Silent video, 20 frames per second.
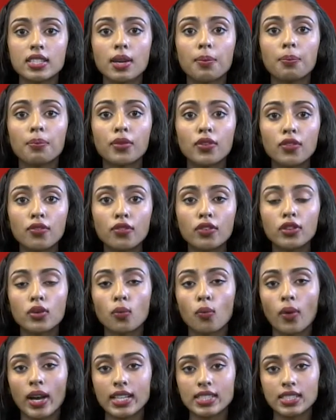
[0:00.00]
approve for the
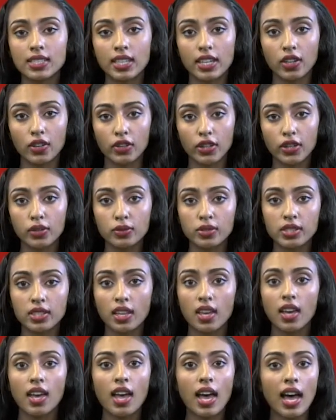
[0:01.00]
wide-scale use.
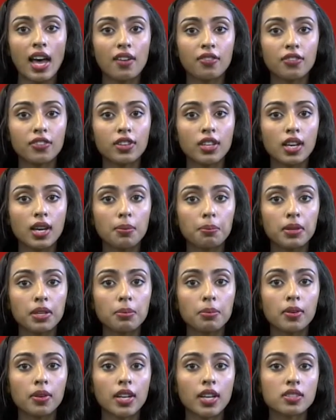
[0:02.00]
After the company
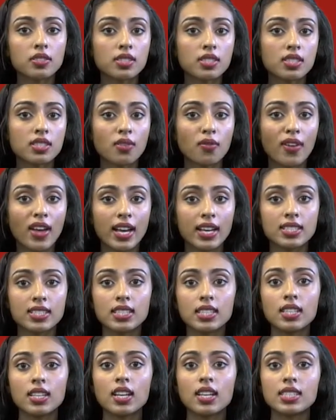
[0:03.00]
pronounces the
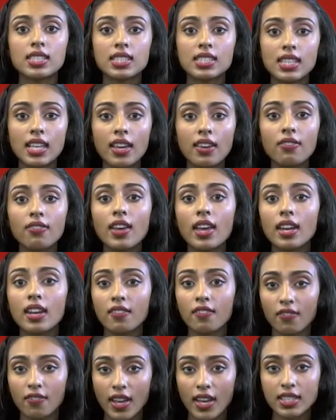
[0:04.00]
vaccine a safe and
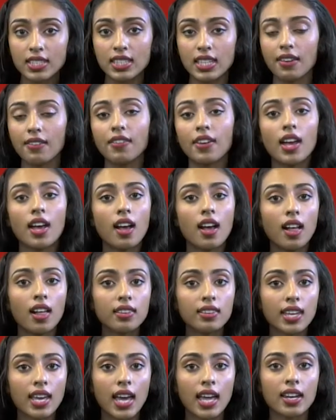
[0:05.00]
effective,
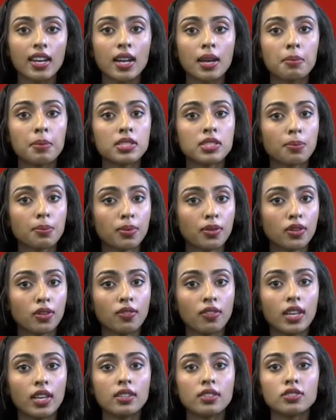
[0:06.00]
Health Canada must approve
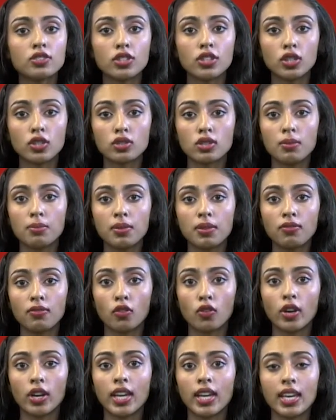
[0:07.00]
it to use it
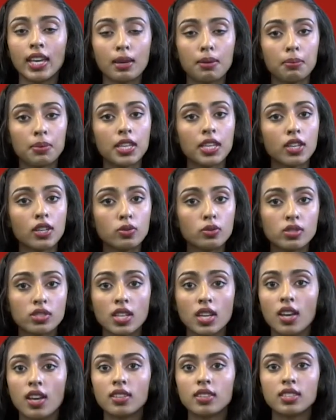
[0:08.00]
before it can be used.
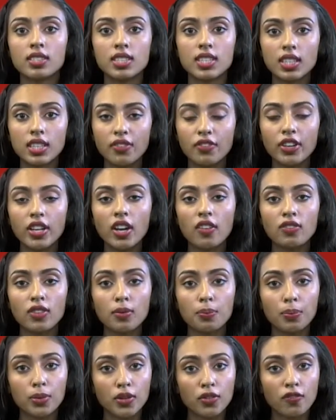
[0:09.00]
The delivery of the
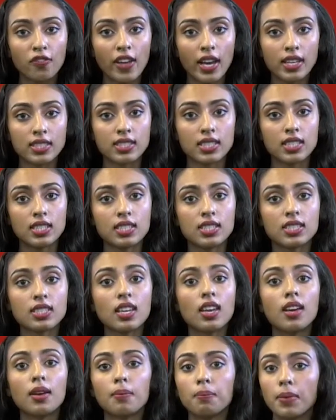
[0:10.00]
approved vaccines
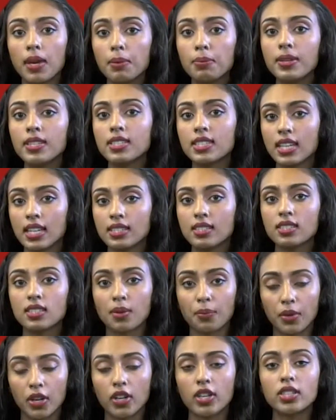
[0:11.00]
may be set
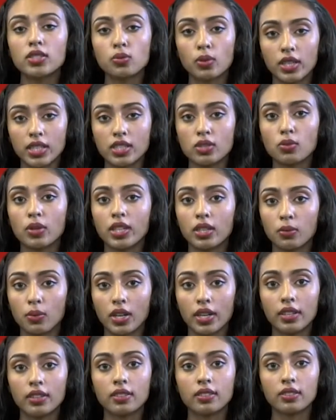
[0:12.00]
summer in 2021.